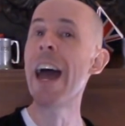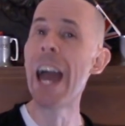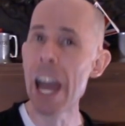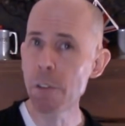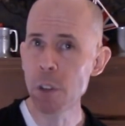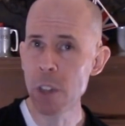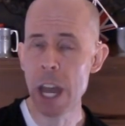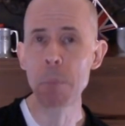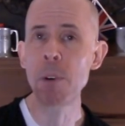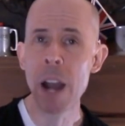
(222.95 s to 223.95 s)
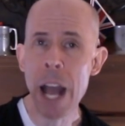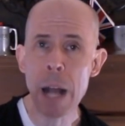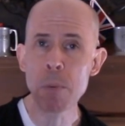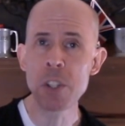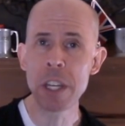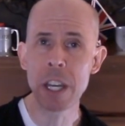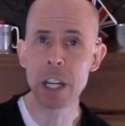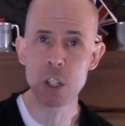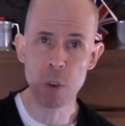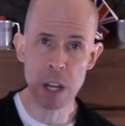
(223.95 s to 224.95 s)
After that, perhaps they can
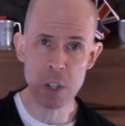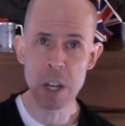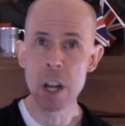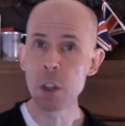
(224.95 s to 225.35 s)
address